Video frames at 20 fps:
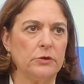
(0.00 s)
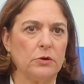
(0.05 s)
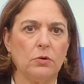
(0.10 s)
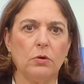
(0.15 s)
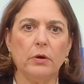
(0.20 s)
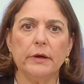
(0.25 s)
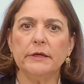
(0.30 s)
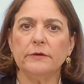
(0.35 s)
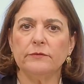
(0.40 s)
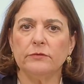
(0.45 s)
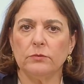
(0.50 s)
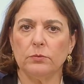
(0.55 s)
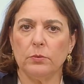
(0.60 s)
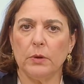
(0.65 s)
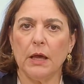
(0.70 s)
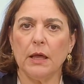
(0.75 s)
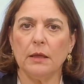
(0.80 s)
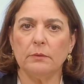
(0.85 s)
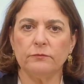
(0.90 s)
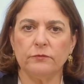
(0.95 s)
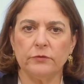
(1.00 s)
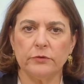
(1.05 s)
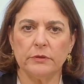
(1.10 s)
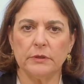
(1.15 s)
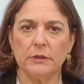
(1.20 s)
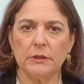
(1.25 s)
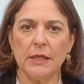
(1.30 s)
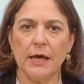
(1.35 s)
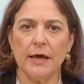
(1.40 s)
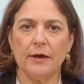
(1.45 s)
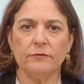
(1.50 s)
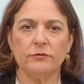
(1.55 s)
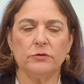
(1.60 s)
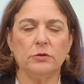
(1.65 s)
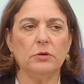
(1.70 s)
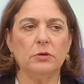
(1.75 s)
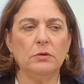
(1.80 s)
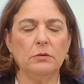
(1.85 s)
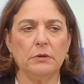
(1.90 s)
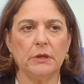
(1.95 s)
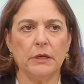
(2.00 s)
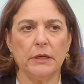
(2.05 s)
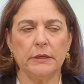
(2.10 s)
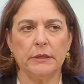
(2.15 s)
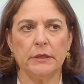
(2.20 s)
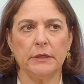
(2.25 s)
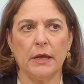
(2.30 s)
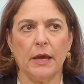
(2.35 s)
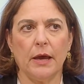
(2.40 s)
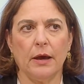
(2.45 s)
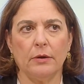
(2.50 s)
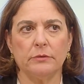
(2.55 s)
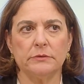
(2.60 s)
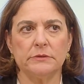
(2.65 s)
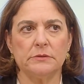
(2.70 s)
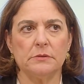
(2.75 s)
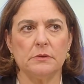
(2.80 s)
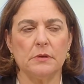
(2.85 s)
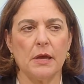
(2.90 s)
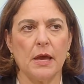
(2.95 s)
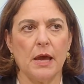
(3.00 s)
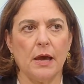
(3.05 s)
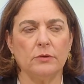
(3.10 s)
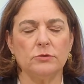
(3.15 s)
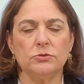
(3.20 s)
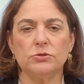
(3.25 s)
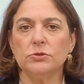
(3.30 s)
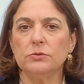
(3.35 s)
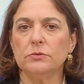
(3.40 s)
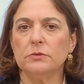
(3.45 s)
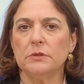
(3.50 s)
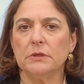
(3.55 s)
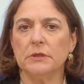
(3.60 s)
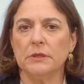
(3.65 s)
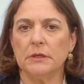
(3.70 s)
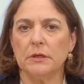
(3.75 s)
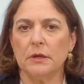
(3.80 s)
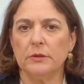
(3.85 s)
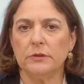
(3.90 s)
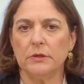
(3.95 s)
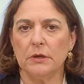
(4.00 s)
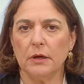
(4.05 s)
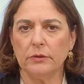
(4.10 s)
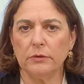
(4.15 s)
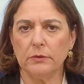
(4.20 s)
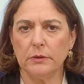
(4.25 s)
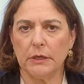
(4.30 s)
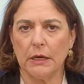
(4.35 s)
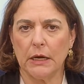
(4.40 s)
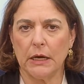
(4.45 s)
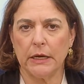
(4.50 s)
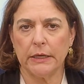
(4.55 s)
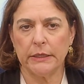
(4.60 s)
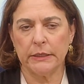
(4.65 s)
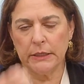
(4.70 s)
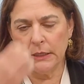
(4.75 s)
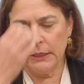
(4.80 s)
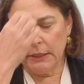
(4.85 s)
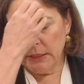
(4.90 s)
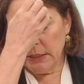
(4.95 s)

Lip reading: coin of the realm for the left, who can outdo the other guy